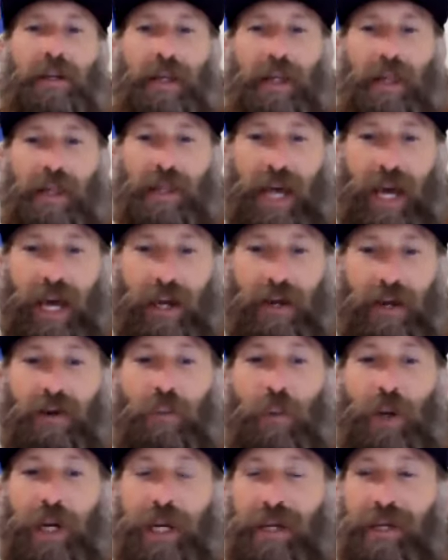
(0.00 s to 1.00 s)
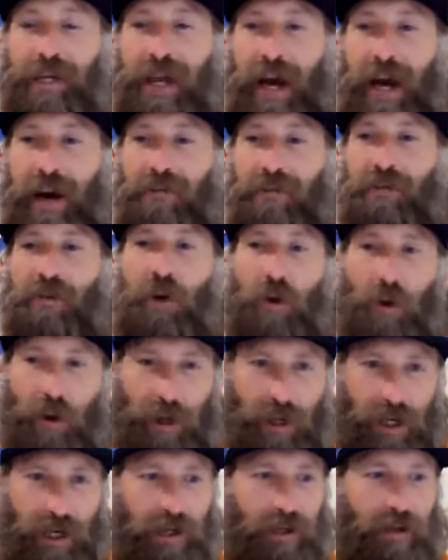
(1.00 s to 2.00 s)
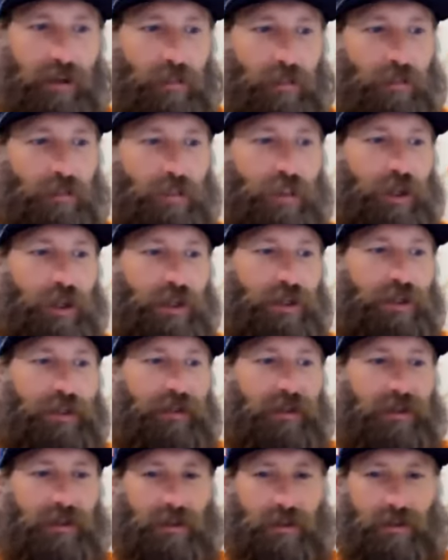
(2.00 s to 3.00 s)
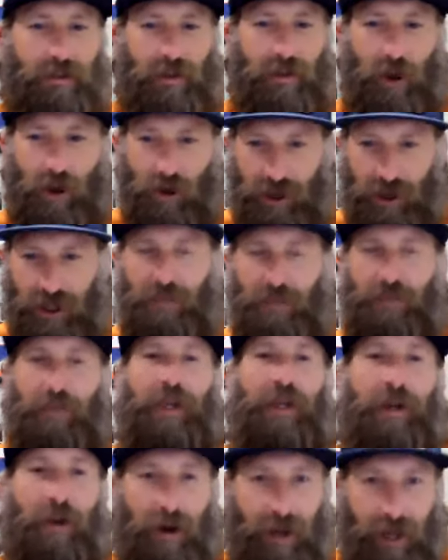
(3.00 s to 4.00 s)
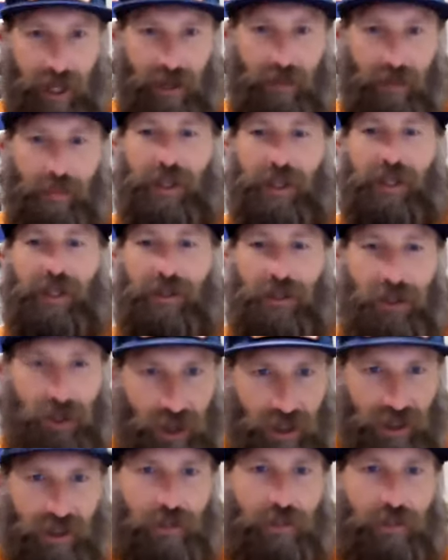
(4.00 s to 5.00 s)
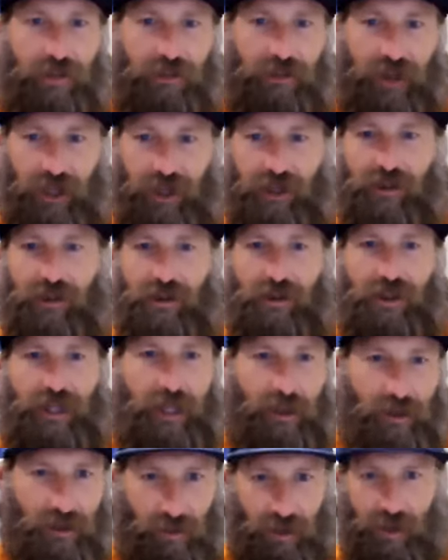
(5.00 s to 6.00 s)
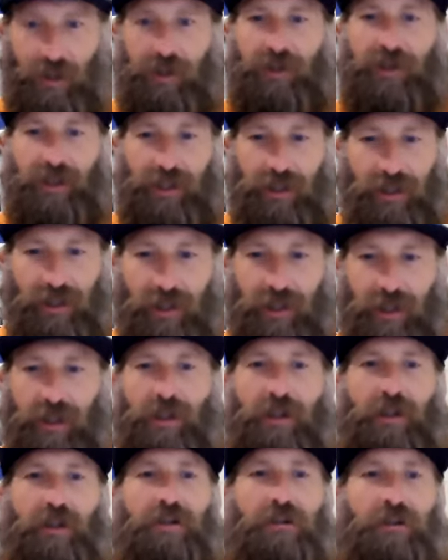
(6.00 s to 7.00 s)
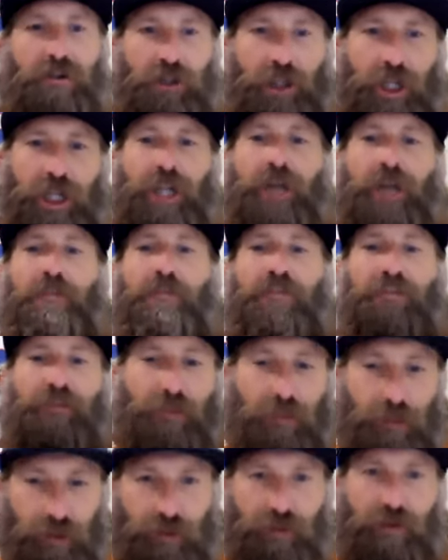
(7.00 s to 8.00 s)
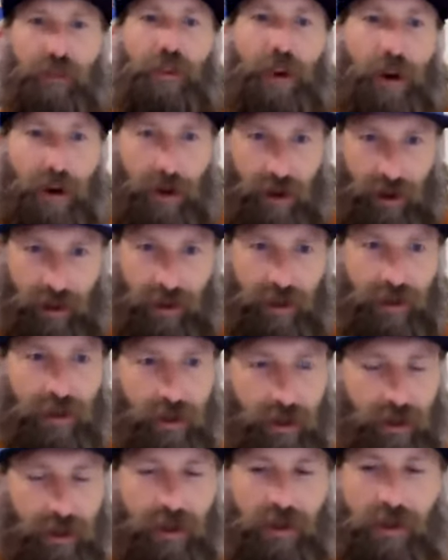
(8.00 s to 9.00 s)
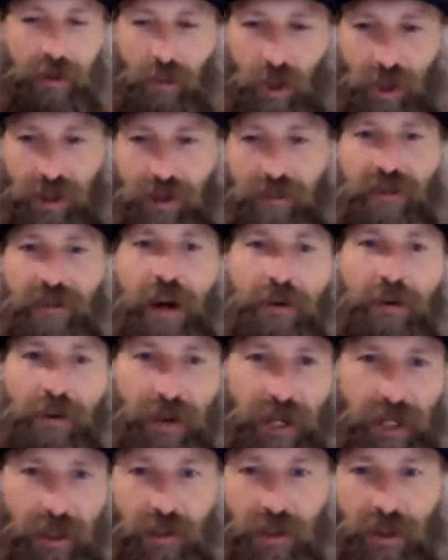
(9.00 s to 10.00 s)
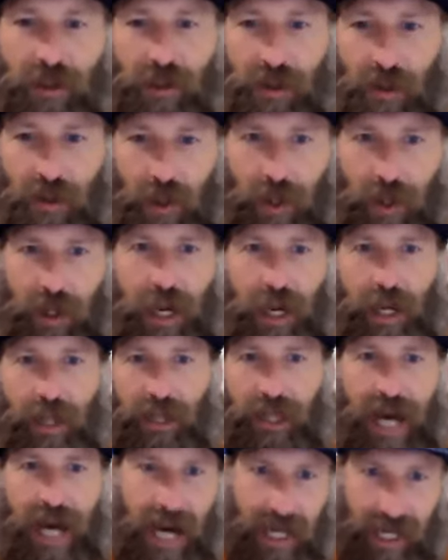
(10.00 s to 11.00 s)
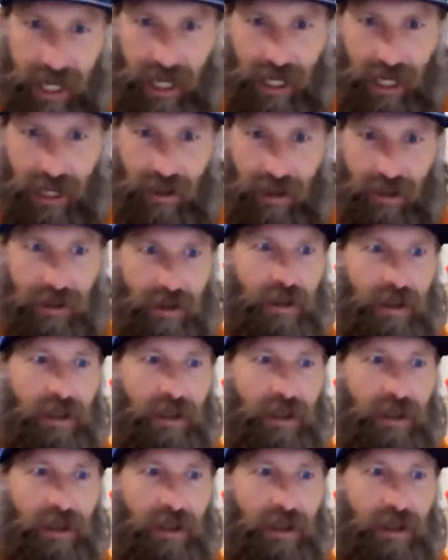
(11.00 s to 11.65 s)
then we need to have lori put her spin on it because she's a professional salesperson so she can improve upon what the founder has been doing and lock it in.